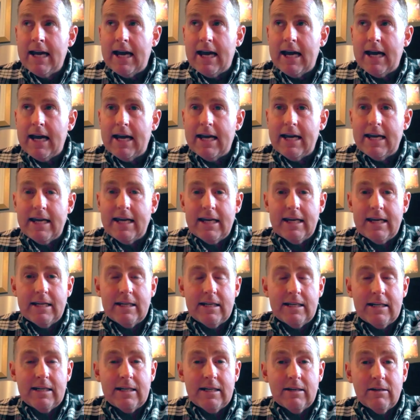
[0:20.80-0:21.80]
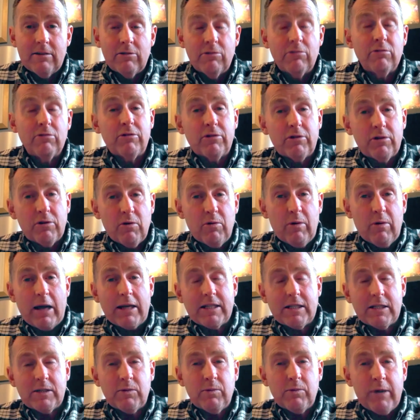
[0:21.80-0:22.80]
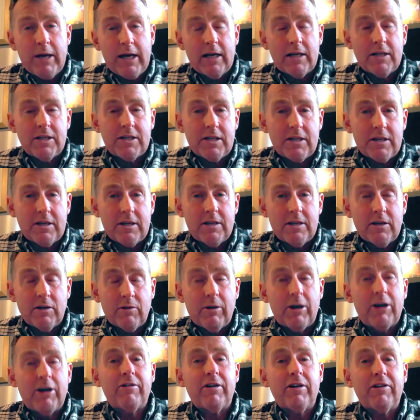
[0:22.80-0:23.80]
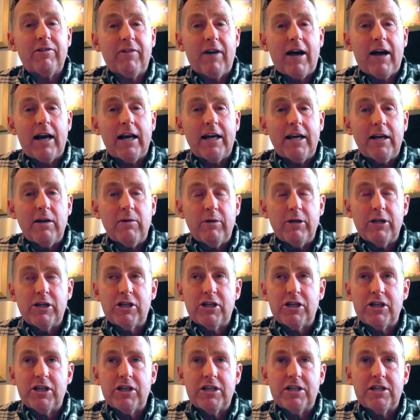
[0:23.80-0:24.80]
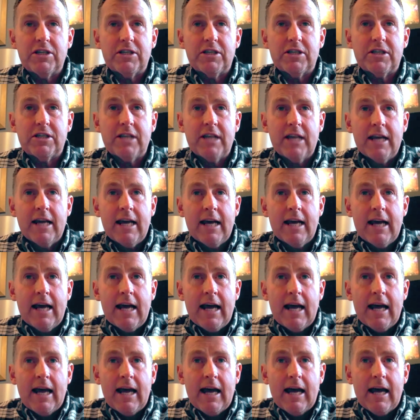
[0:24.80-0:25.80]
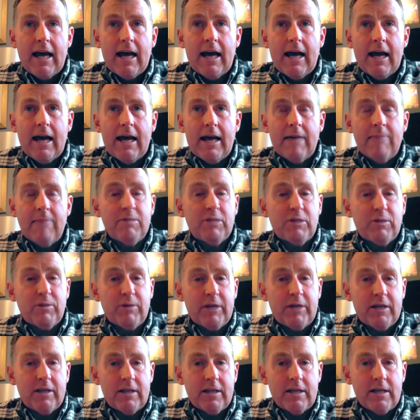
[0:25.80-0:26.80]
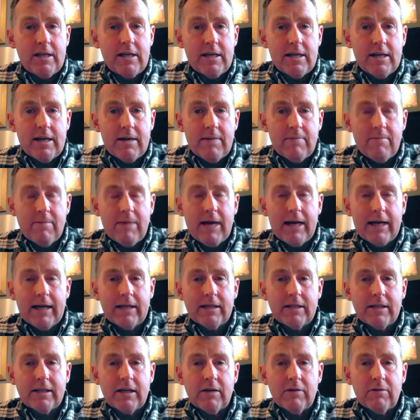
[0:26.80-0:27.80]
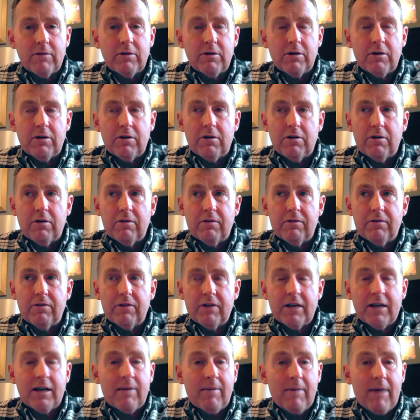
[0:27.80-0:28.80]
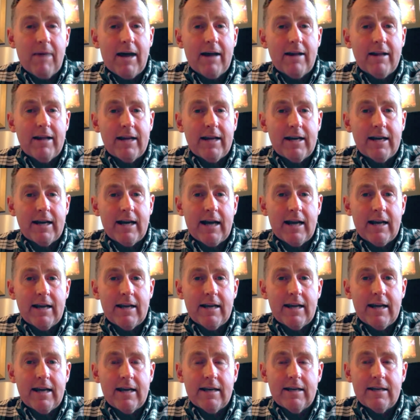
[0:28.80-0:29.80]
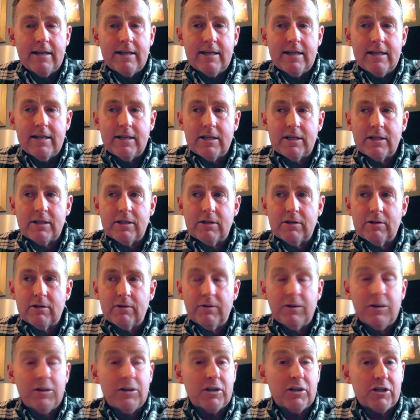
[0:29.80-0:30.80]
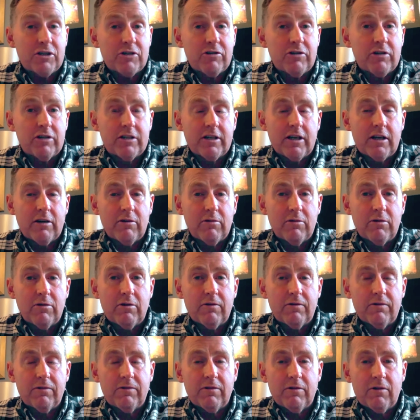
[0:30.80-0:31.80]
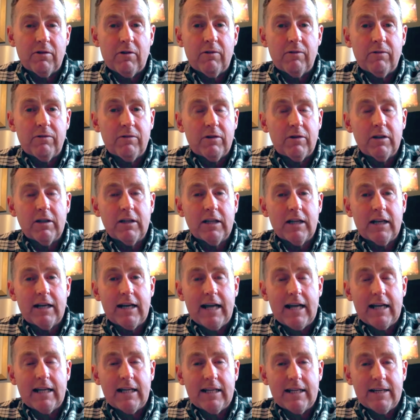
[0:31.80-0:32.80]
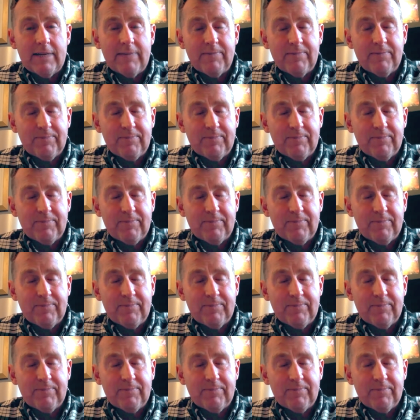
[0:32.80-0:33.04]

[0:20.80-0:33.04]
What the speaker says: in rural West Wales here in the Gwendraeth Valley, which is in between the market town of Carmarthen and then the sort of industrial town of Llanelli.